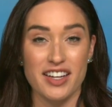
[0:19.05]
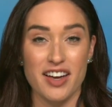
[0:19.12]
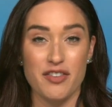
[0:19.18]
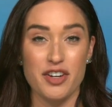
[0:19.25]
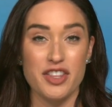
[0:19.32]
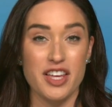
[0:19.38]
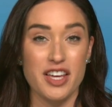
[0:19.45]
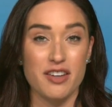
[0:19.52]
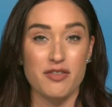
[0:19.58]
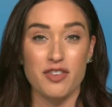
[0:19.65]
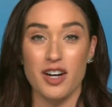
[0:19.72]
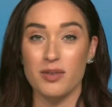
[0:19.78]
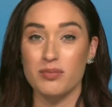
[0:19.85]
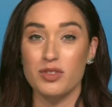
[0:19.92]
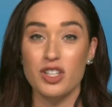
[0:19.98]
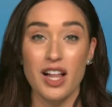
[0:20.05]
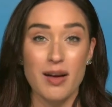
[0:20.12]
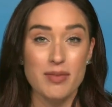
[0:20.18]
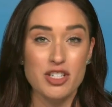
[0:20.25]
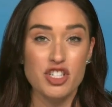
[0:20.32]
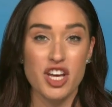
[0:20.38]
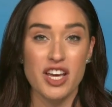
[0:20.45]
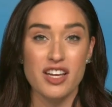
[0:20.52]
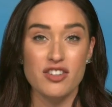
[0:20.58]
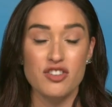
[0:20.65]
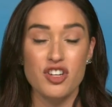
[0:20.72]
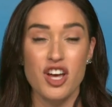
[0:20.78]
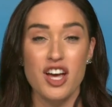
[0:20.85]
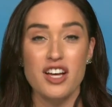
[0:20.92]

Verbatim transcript: Everything from climate change